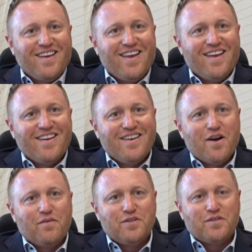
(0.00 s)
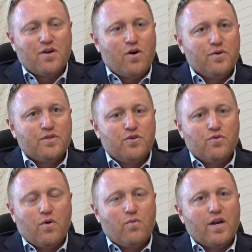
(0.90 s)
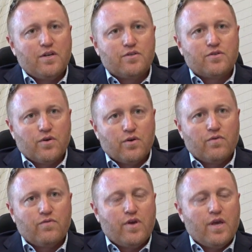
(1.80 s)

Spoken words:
and just always knew I wanted to serve